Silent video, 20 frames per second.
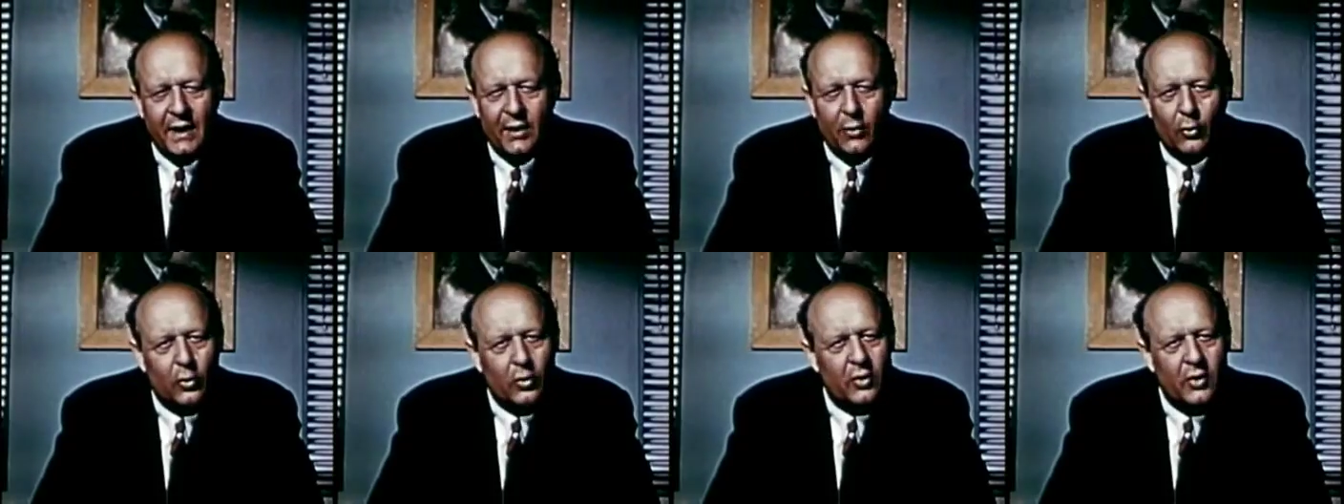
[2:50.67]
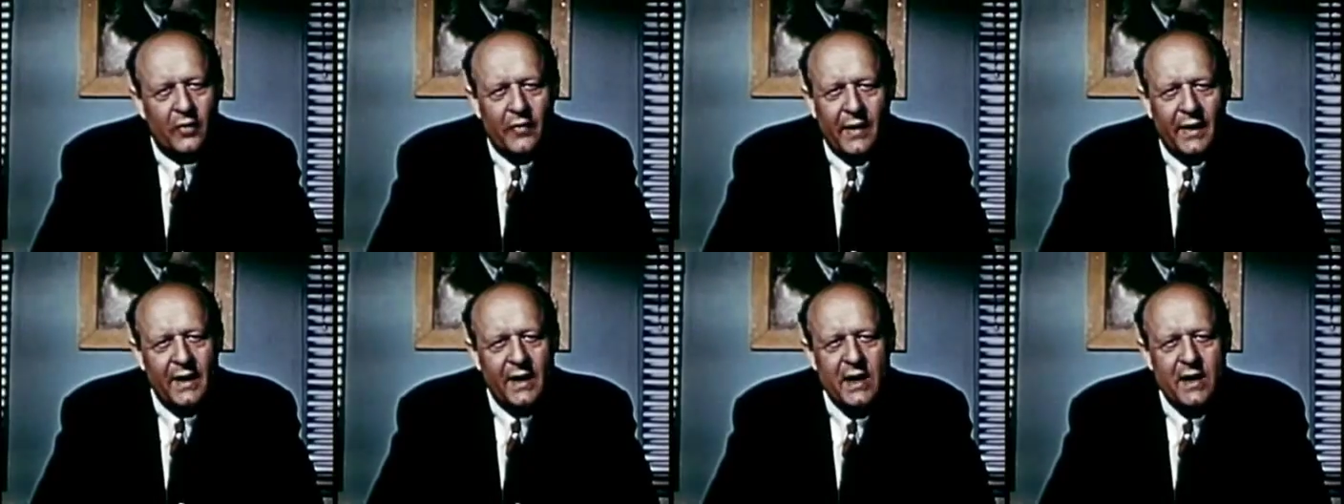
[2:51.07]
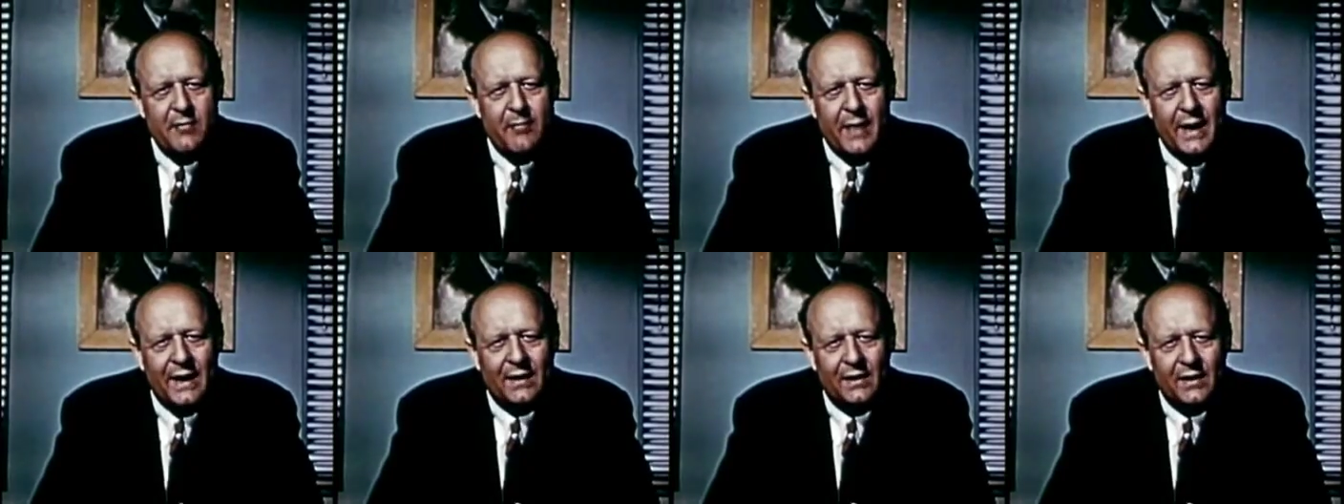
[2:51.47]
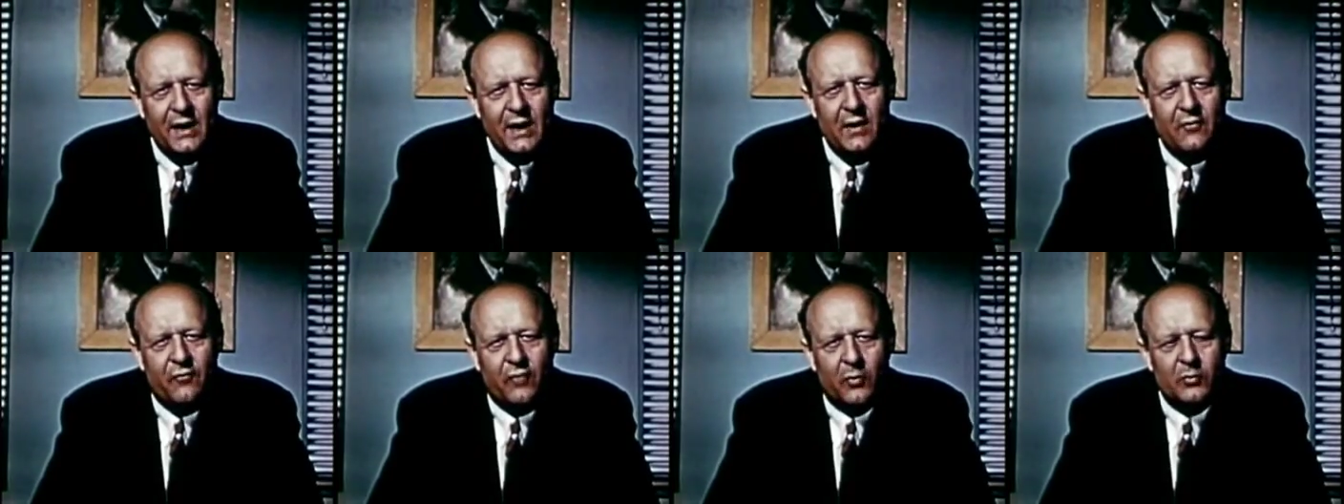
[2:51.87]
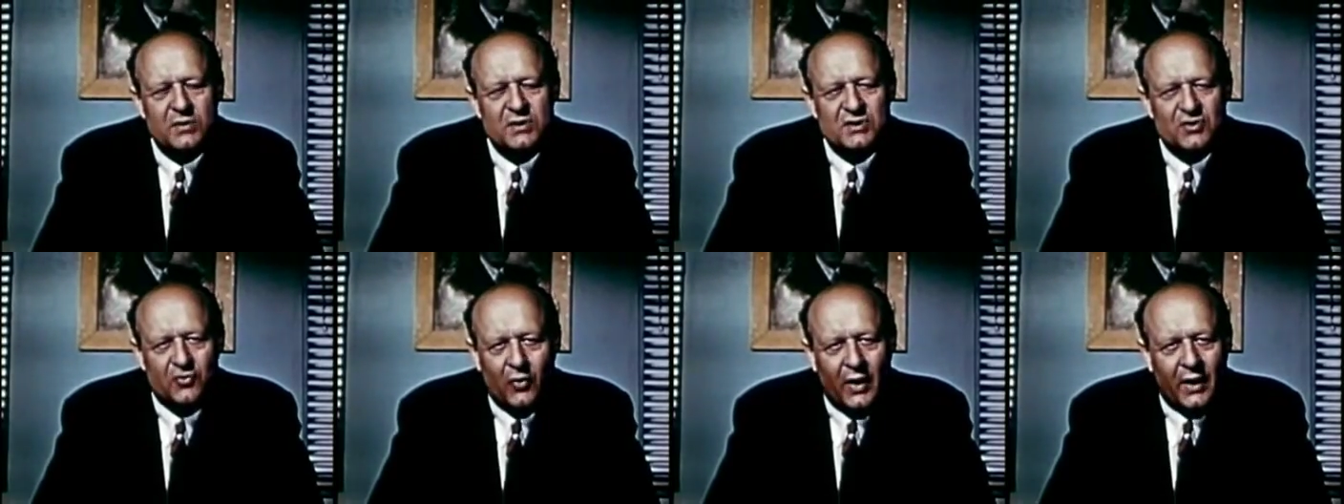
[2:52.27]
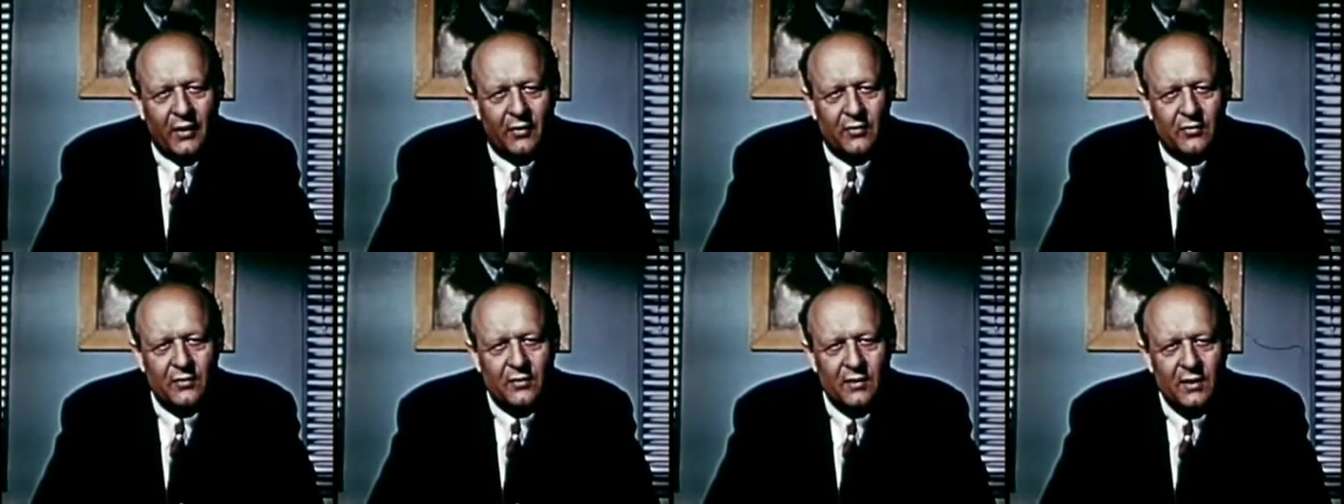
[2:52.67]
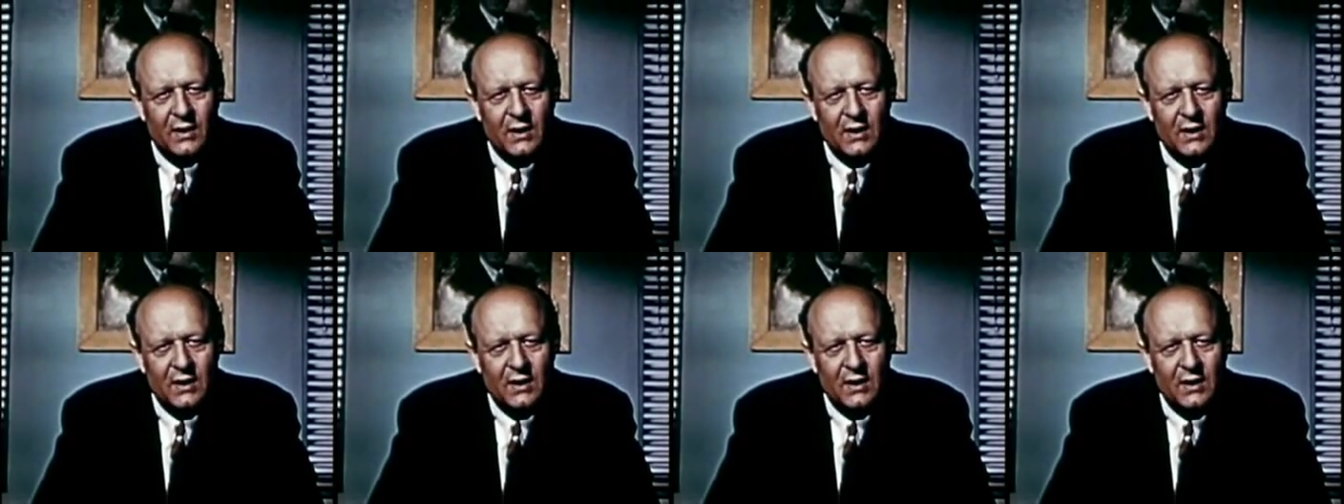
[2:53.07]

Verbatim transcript: in order that he may lead from strength,